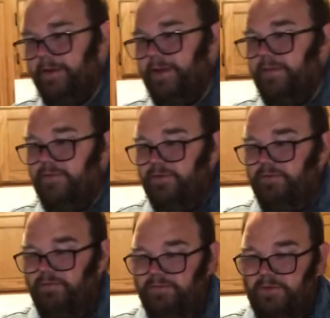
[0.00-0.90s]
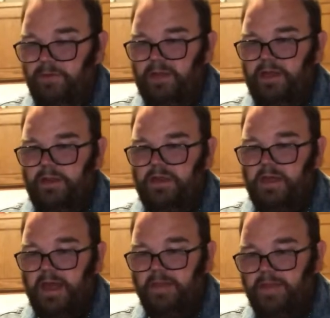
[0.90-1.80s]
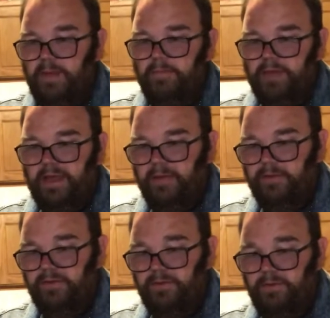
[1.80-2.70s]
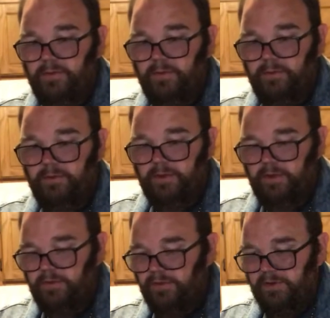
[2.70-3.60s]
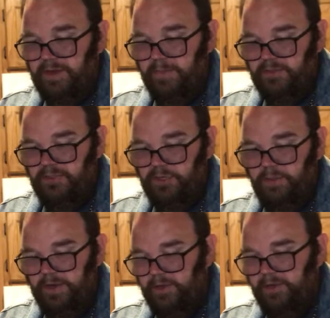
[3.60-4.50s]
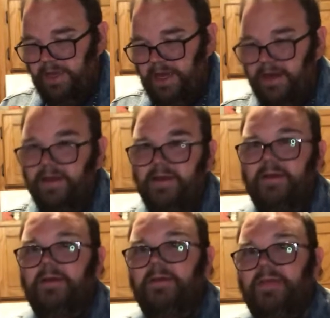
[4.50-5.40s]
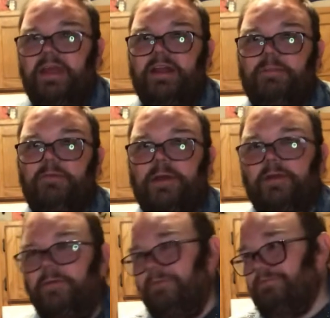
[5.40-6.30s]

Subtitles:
for a few minutes and then bring it to the temperature you want to cook at, they heat up quicker.